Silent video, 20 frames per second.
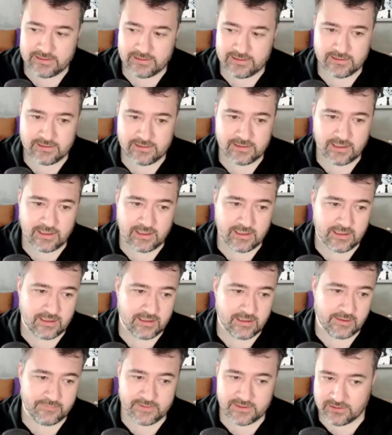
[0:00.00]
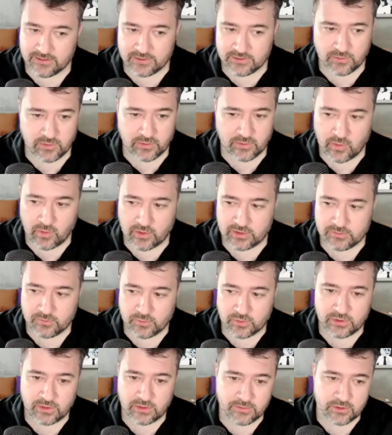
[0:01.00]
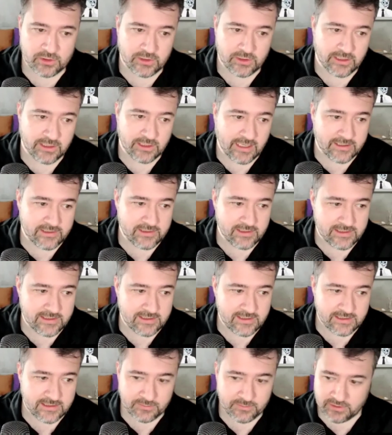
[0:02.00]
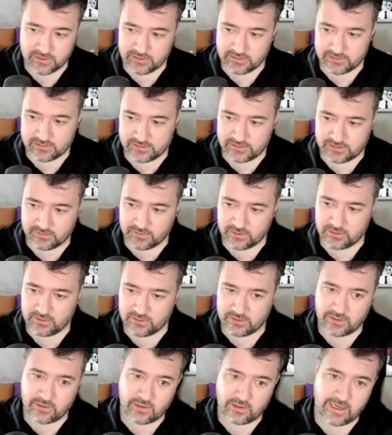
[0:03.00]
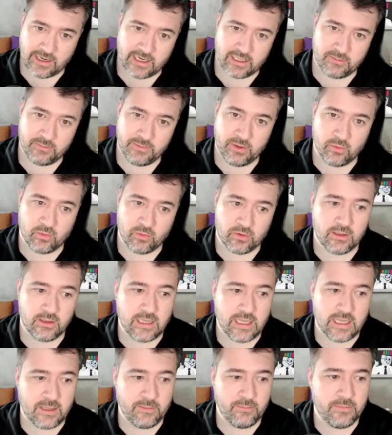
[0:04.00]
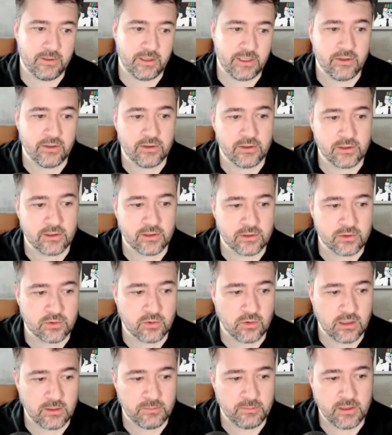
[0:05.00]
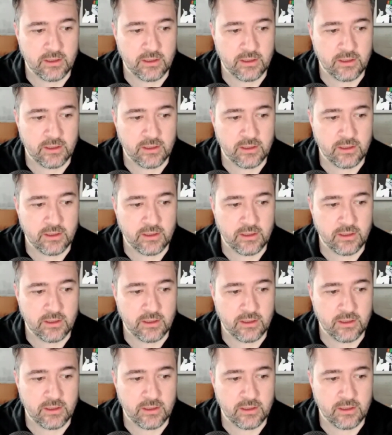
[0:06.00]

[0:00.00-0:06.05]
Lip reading: is obviously this one requires more troubleshooting. I actually see something similar in our Acme org lab here in ControlUp.